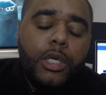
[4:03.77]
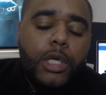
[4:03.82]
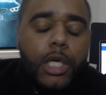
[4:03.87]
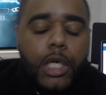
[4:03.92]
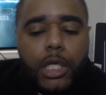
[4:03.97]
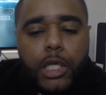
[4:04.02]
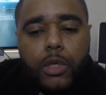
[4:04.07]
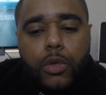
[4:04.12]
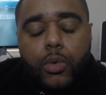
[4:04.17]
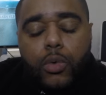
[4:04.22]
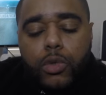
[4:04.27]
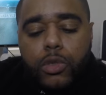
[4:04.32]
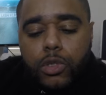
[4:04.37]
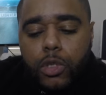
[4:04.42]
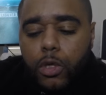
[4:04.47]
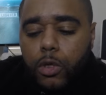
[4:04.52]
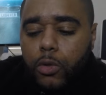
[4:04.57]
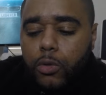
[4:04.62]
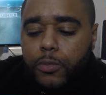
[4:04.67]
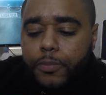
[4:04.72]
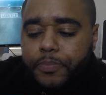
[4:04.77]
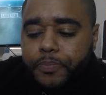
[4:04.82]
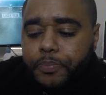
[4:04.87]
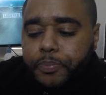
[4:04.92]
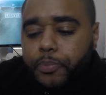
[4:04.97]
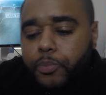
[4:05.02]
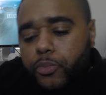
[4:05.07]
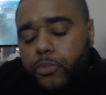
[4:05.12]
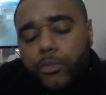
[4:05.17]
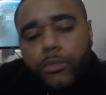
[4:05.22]
And then also
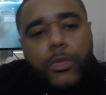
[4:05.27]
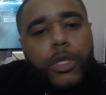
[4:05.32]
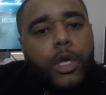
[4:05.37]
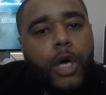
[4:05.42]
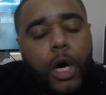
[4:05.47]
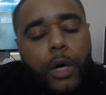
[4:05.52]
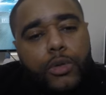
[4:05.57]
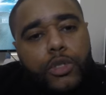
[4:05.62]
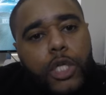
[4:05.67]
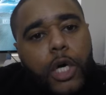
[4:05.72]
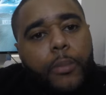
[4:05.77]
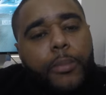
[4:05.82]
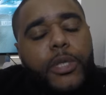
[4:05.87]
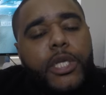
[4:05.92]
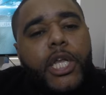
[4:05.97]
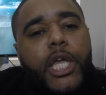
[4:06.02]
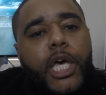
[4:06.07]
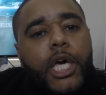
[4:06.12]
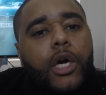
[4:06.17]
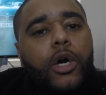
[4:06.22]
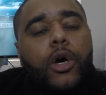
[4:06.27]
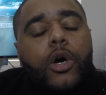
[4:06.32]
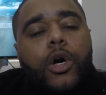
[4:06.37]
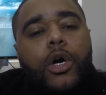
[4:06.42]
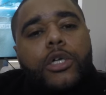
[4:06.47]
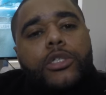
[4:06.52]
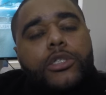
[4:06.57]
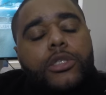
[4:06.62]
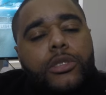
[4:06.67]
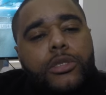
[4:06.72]
I'll jump in their
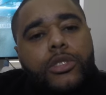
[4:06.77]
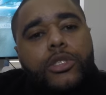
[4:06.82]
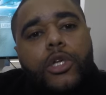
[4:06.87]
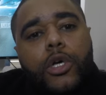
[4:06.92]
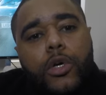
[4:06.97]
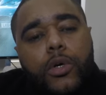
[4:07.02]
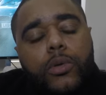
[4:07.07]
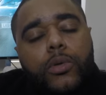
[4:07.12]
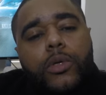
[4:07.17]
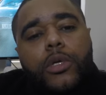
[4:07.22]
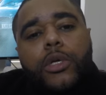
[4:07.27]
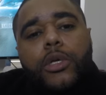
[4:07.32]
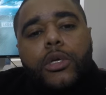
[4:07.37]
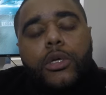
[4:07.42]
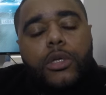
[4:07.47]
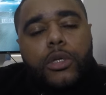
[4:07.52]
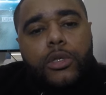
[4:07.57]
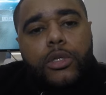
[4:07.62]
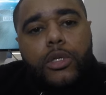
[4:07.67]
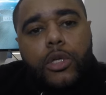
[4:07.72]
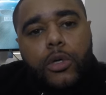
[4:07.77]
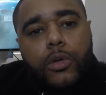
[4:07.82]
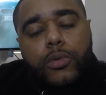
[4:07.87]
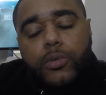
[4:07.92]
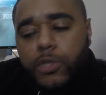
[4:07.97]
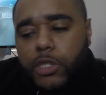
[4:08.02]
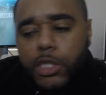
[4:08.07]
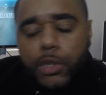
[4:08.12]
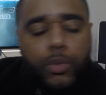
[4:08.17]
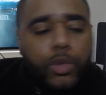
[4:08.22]
cars and, you know,
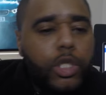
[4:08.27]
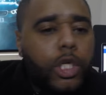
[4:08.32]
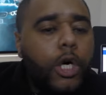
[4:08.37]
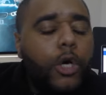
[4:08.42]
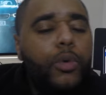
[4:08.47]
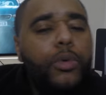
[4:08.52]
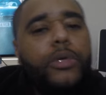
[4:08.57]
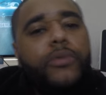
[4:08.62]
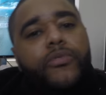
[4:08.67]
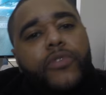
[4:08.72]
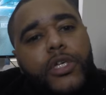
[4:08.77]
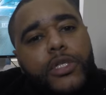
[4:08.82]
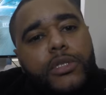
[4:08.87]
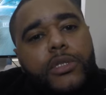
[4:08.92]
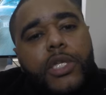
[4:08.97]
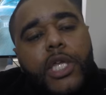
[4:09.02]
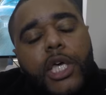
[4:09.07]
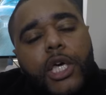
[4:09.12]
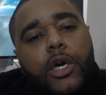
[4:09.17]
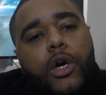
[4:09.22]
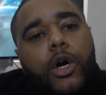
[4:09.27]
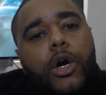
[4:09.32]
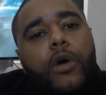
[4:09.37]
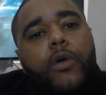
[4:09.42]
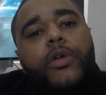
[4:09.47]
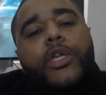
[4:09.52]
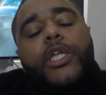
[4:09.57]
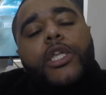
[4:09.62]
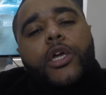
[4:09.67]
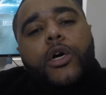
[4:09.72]
see what the owner thinks of their car,
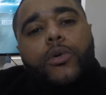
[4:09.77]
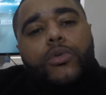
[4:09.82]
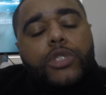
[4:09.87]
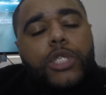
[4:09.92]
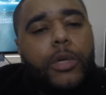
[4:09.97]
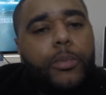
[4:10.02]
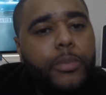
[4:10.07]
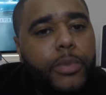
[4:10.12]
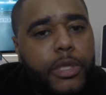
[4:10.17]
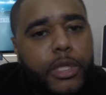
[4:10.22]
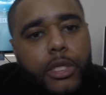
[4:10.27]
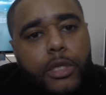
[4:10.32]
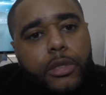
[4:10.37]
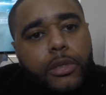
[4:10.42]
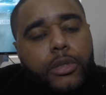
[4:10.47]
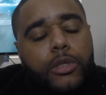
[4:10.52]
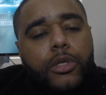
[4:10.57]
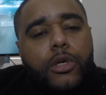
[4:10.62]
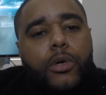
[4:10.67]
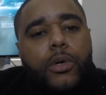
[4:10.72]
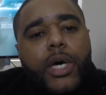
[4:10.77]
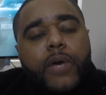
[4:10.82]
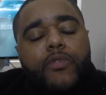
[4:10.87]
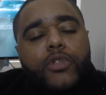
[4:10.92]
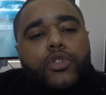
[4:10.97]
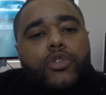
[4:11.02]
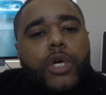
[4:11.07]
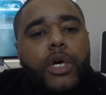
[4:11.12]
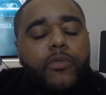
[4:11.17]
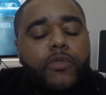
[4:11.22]
and then I'll jump in and, you know, have a
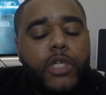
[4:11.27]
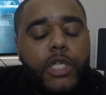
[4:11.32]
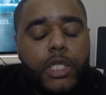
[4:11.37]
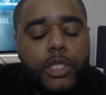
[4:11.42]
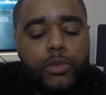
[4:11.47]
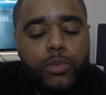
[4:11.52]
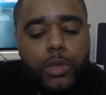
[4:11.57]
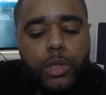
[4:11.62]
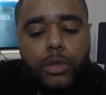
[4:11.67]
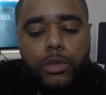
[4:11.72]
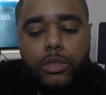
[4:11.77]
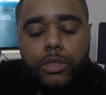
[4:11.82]
drive in it as well.